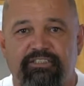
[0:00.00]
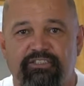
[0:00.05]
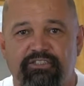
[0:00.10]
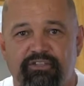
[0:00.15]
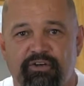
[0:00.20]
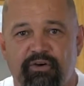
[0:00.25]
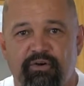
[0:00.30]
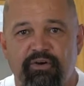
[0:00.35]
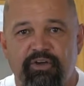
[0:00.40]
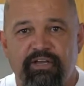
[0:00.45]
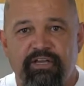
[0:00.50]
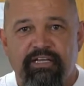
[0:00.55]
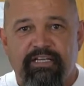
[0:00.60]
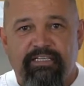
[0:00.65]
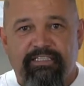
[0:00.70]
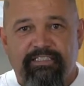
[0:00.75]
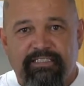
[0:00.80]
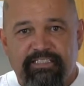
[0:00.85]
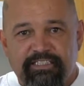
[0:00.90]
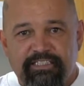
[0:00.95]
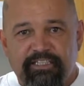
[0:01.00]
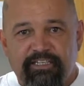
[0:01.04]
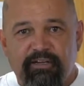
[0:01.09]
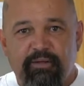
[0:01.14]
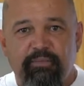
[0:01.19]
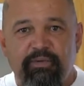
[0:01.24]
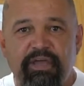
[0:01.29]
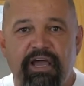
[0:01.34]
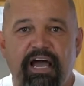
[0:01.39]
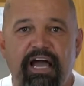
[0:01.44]
So this is
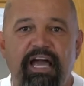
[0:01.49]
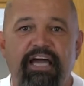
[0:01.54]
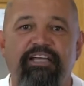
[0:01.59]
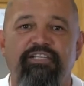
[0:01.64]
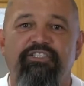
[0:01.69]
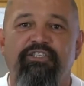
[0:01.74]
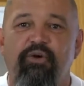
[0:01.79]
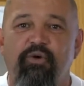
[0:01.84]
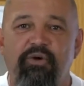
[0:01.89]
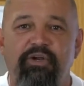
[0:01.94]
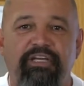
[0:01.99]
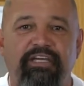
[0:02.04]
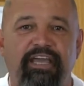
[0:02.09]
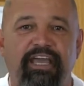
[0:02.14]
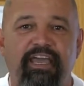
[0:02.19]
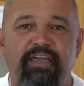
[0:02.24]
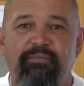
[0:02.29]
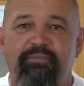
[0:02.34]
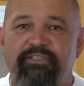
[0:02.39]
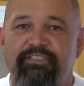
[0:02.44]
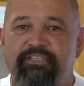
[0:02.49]
going to be a high-scoring game.